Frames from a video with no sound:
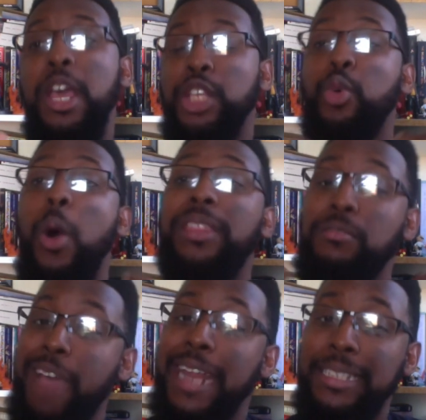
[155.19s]
You want the
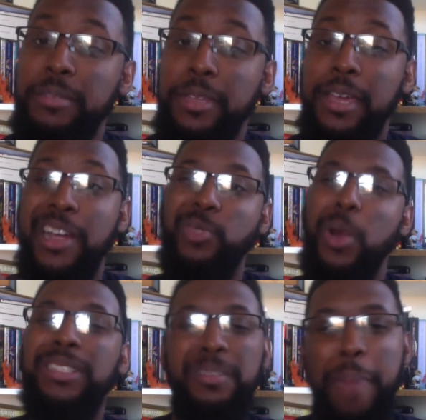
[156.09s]
writing to be there as
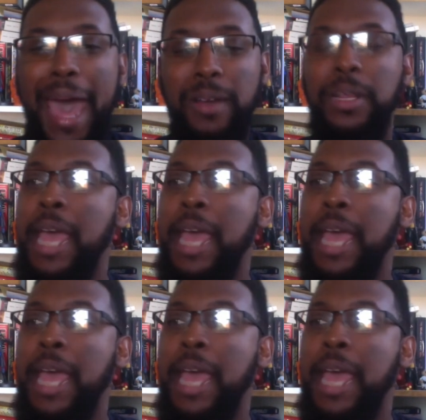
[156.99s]
well as the battle.